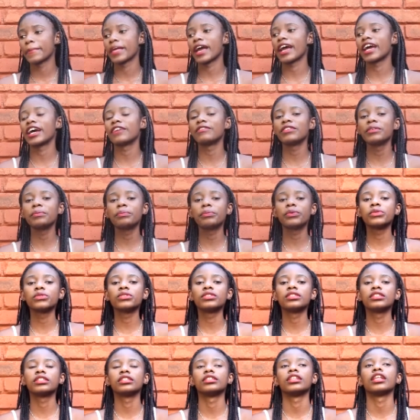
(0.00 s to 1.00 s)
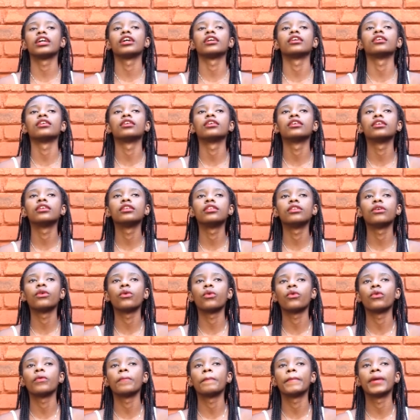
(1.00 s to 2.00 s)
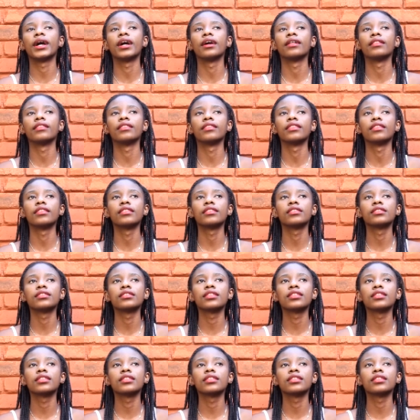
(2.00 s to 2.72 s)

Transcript: i haven't posted like in a whole month